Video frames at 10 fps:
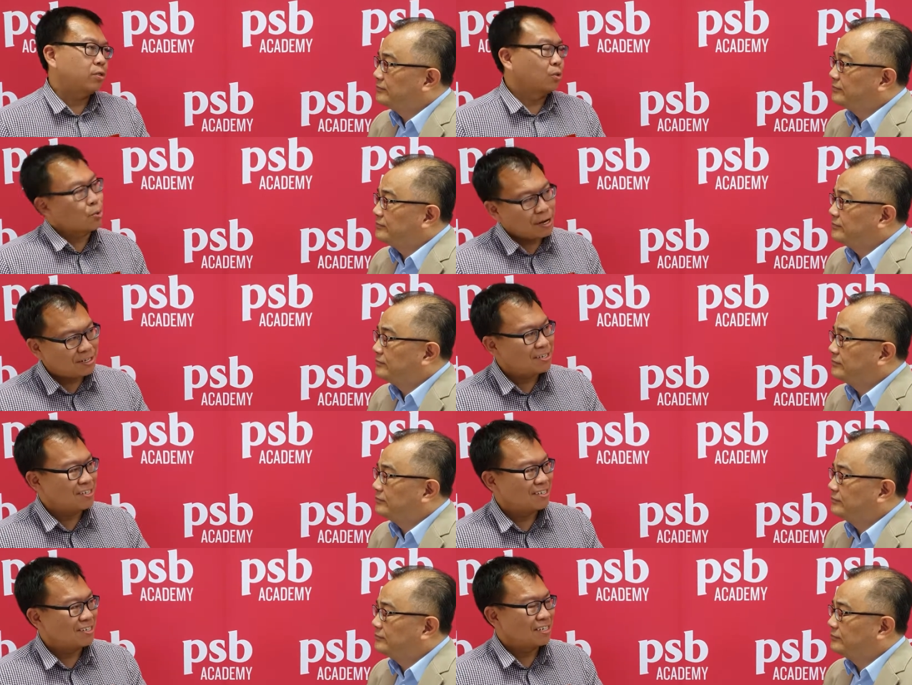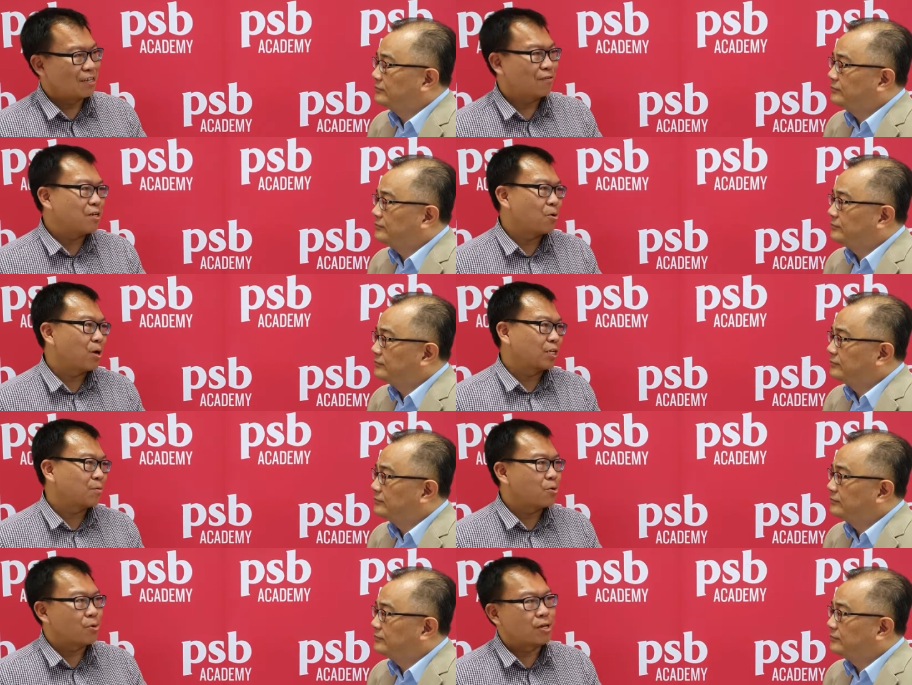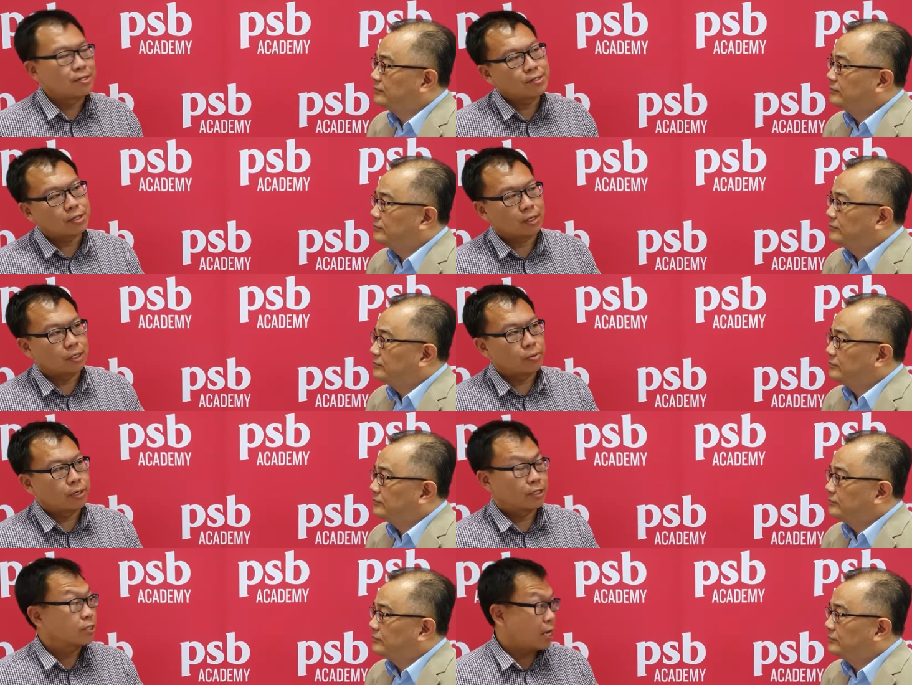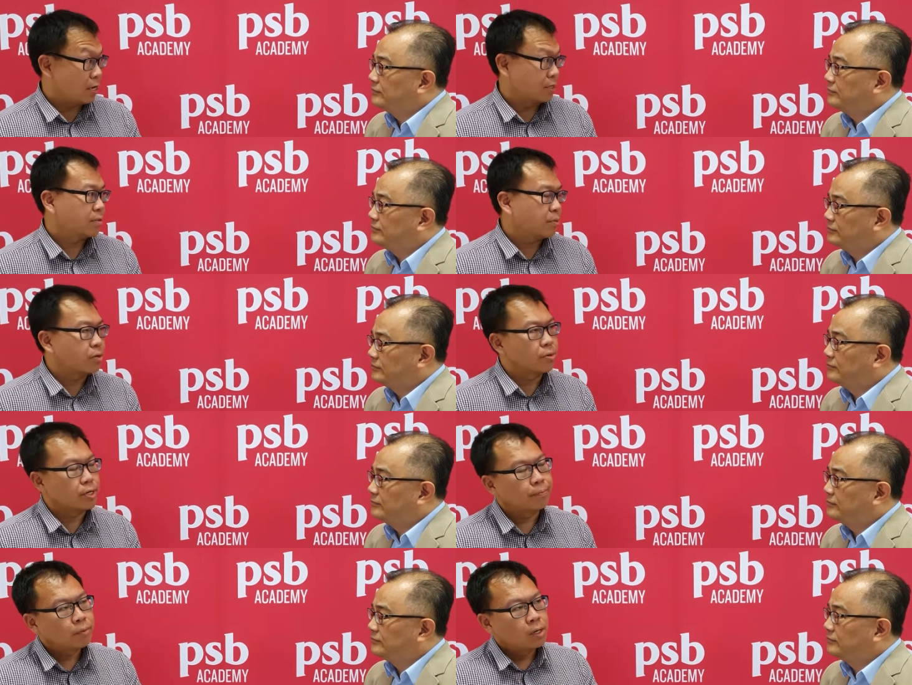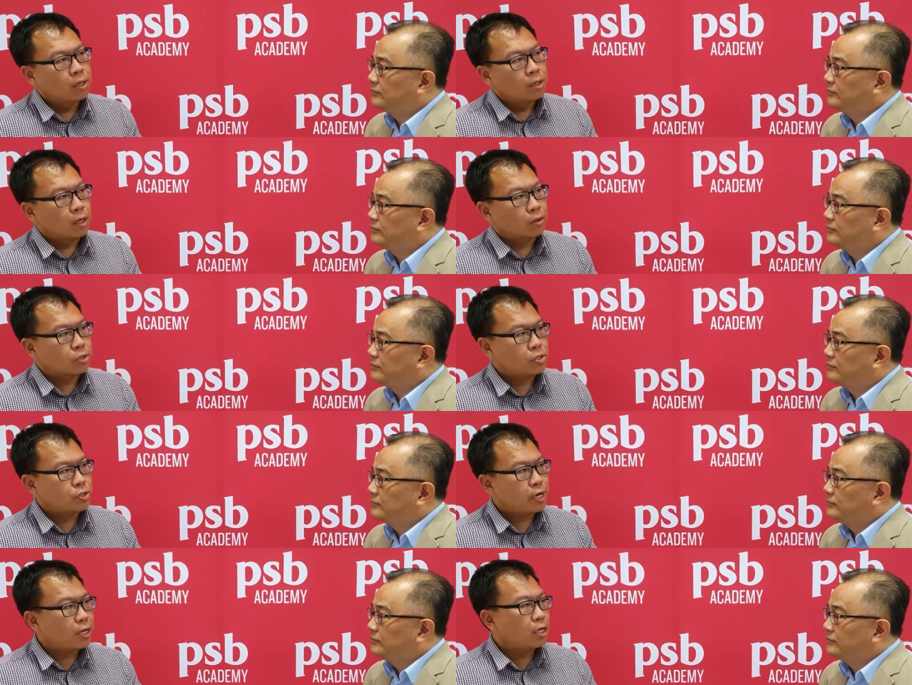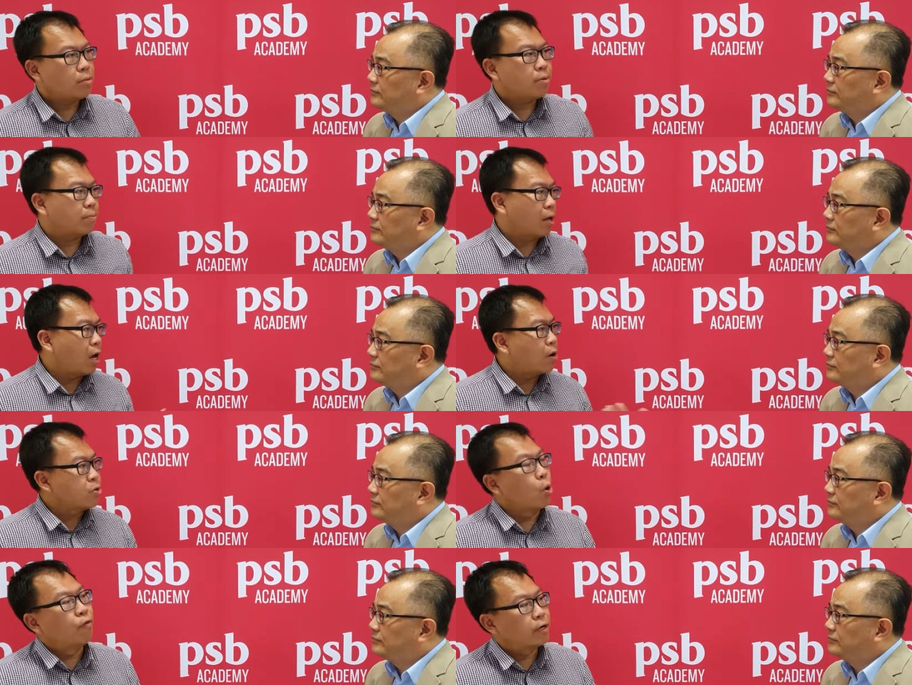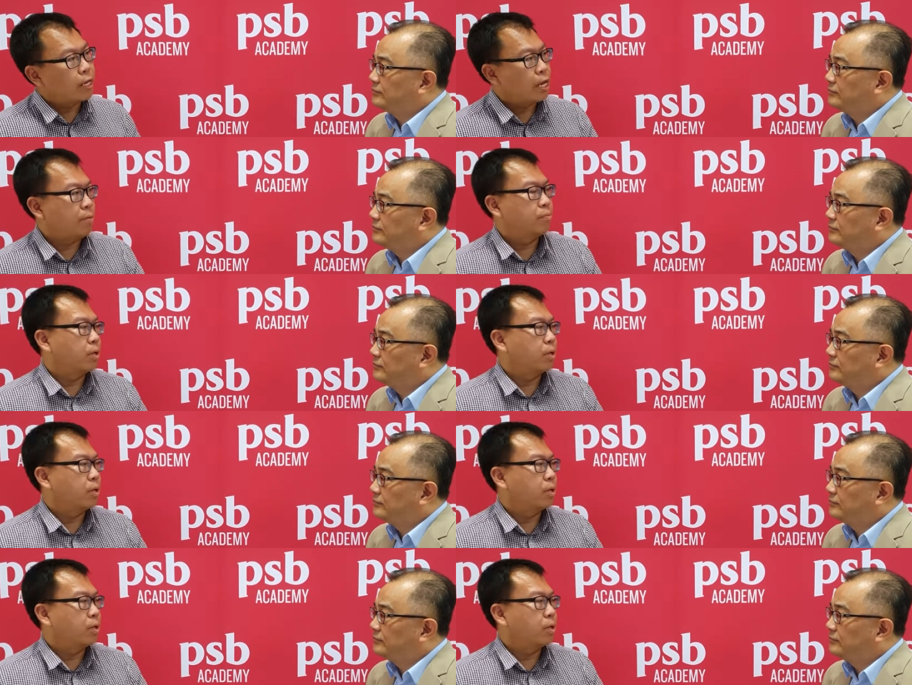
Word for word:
Speaker 1: to crisis, mm. given your experience uh, during the SARS period. Now, could you share a little bit about how you overcame